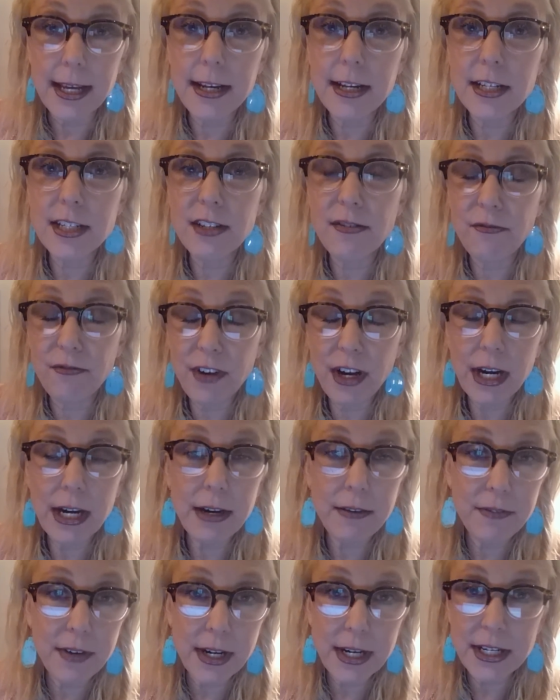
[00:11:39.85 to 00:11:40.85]
It is
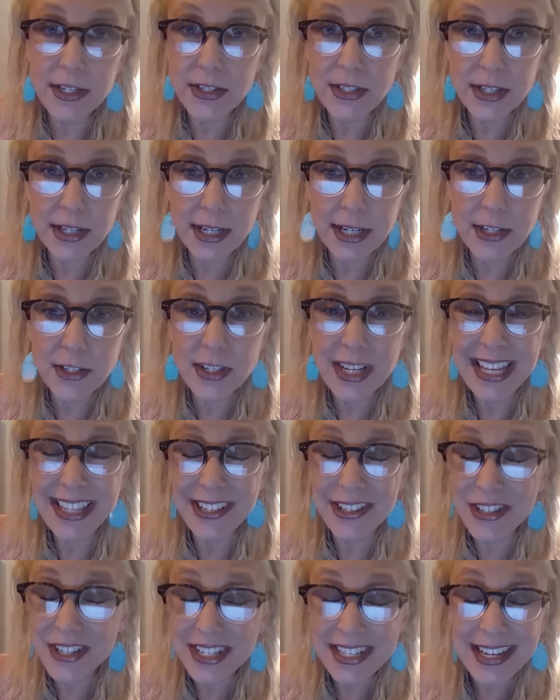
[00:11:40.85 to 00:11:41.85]
very, very serious, and
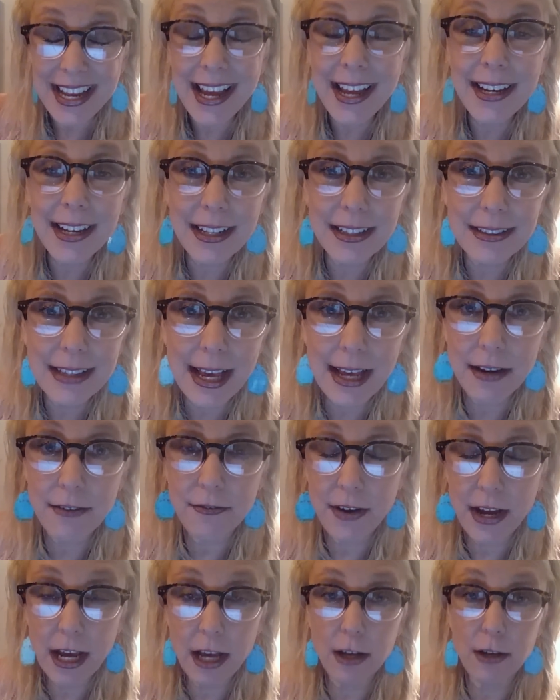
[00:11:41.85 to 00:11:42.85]
there's not a lot
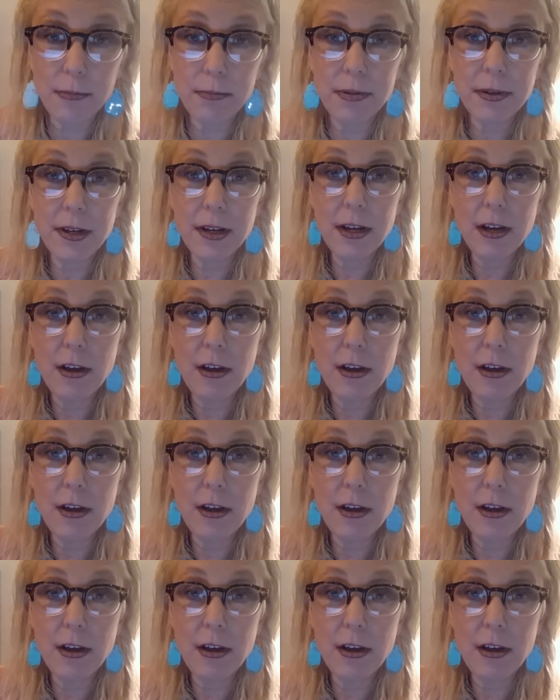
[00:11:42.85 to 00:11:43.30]
of help